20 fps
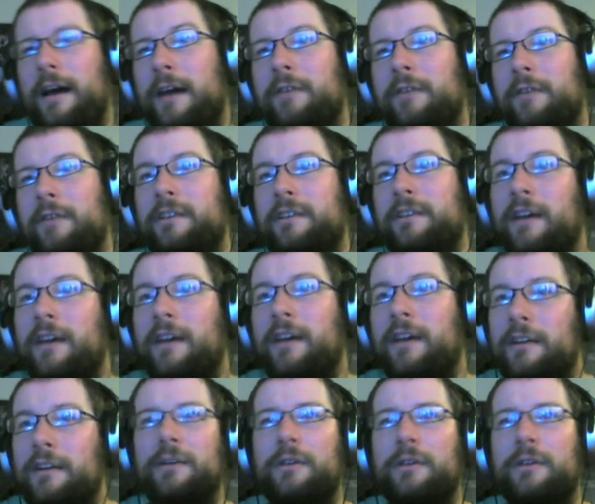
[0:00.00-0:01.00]
And obviously
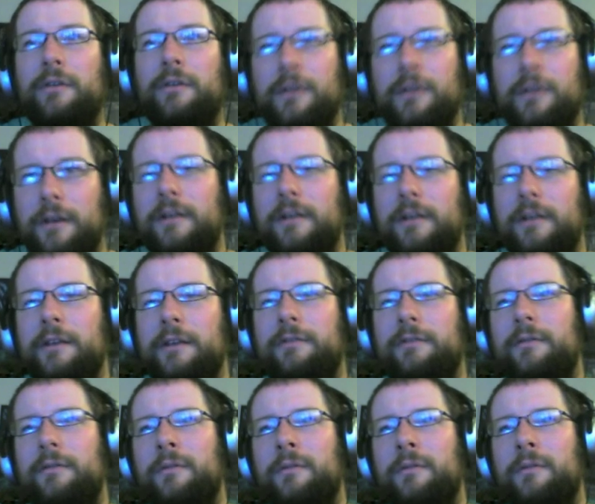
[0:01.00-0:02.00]
Tidal are uniquely
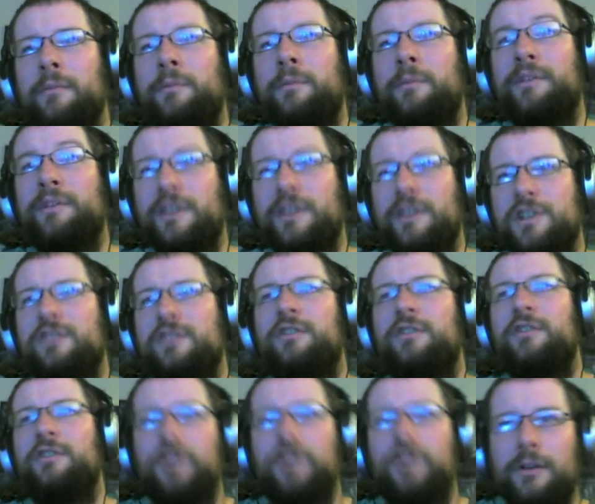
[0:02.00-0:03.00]
positioned
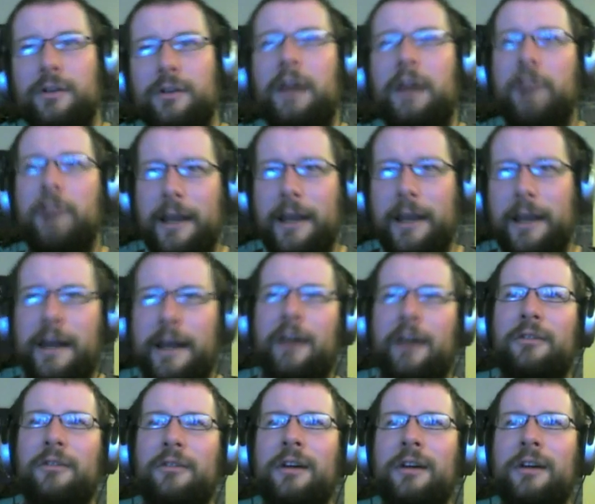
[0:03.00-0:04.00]
to do that right
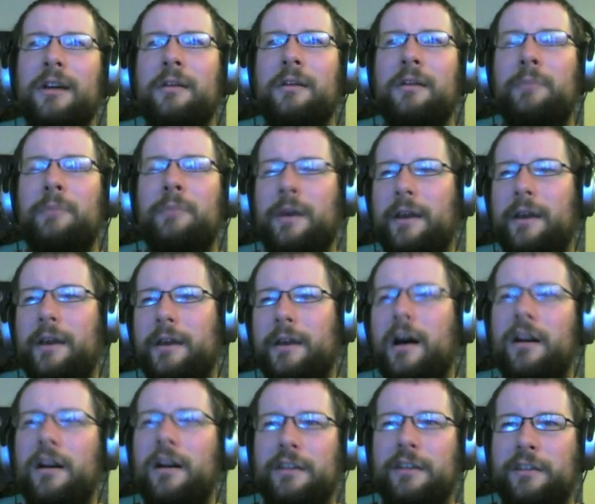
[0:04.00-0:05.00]
now, being
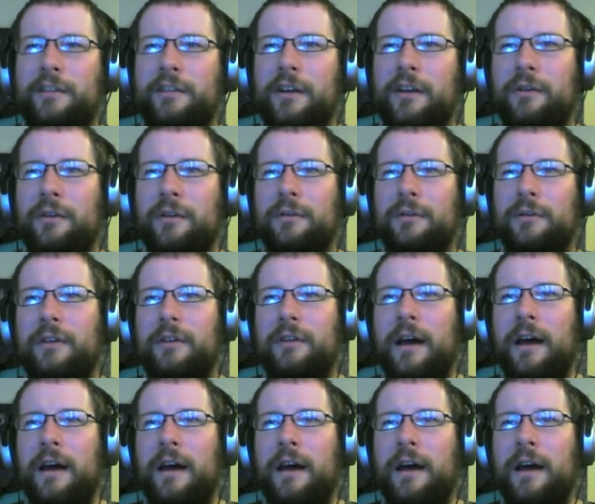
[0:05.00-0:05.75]
artist owned